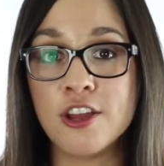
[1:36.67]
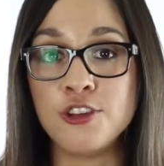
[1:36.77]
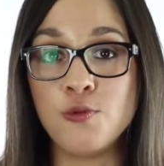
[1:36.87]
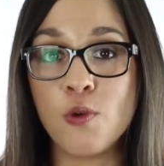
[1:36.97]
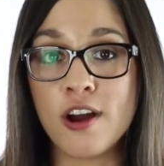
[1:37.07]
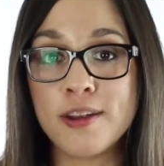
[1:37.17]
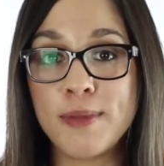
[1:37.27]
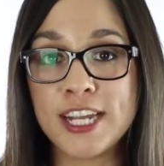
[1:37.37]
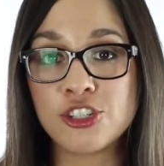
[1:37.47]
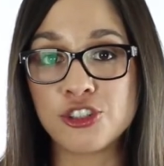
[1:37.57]
you want to
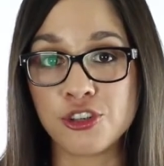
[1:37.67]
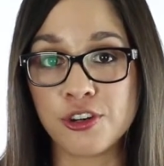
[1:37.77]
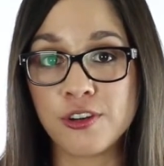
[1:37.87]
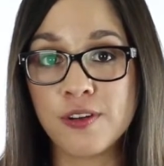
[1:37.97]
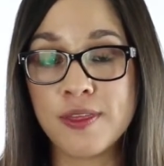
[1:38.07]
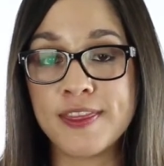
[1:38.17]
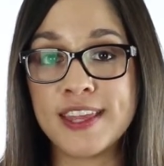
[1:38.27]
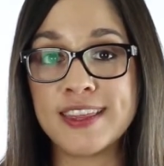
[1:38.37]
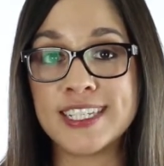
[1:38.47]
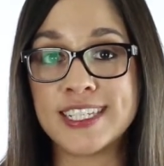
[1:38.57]
make sure
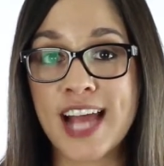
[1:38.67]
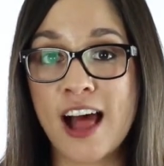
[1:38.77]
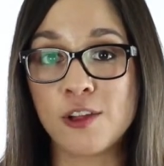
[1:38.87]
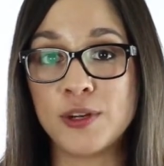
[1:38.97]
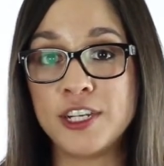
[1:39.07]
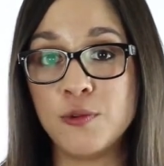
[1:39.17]
that the salary